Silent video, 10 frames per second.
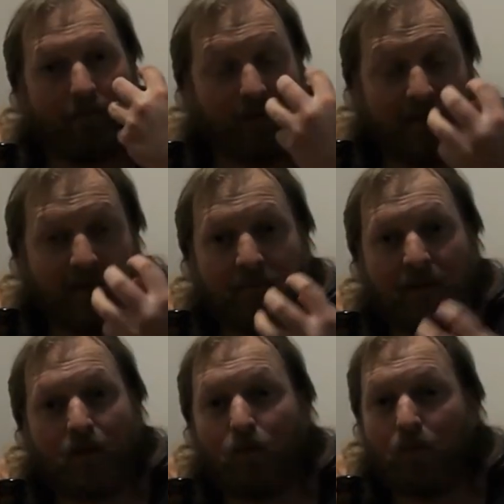In the
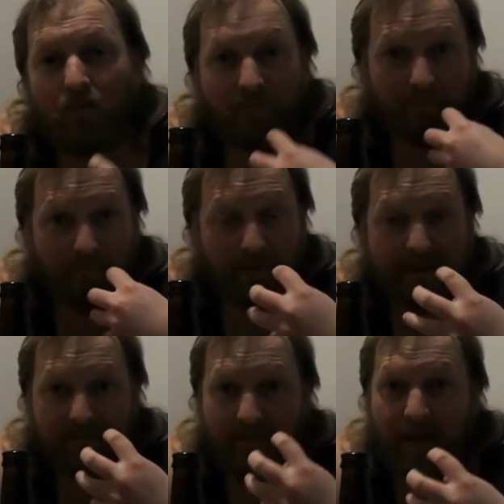middle,
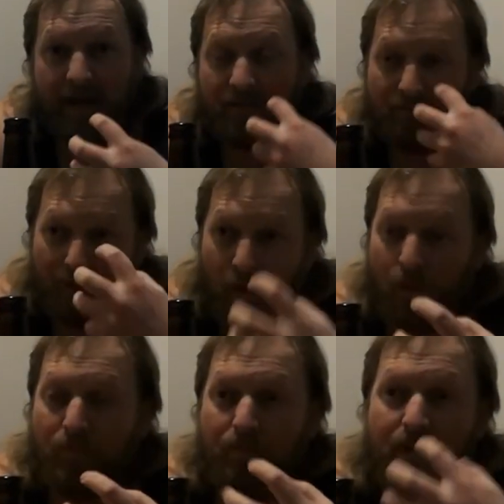big bang,
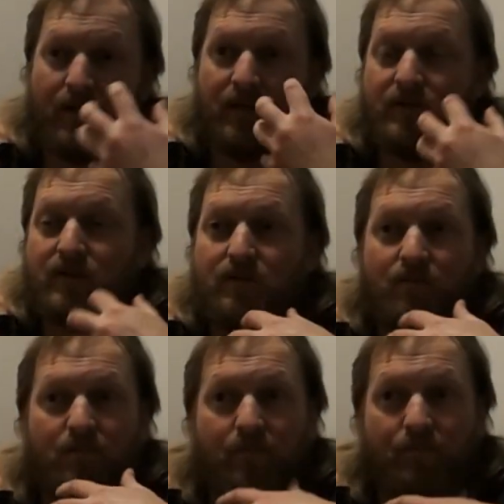bold bitterness.
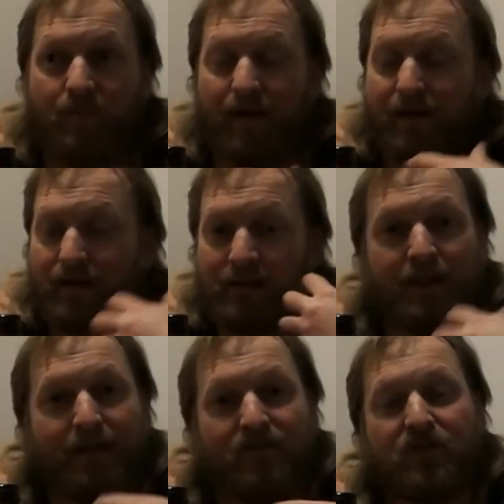But it
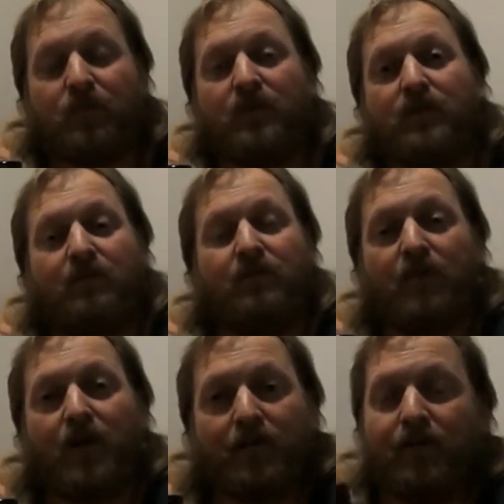leaves you with a
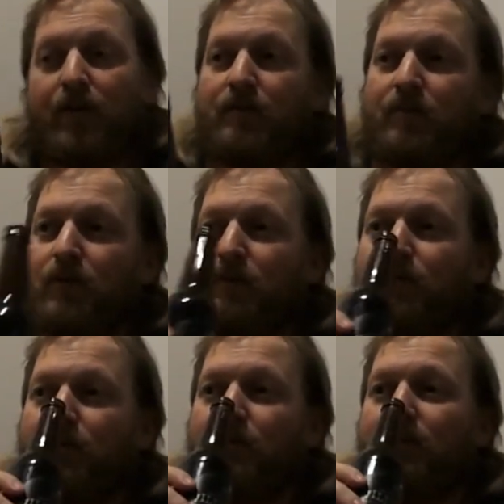very, very
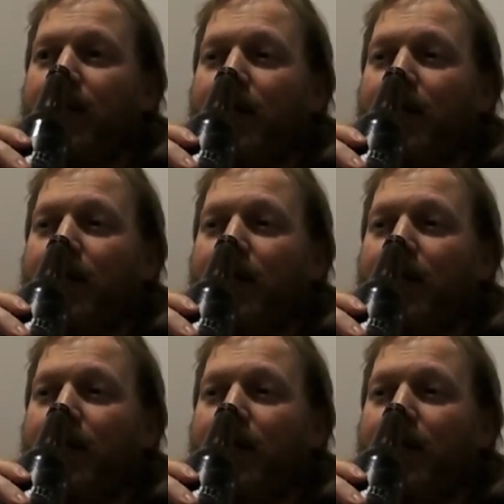beautiful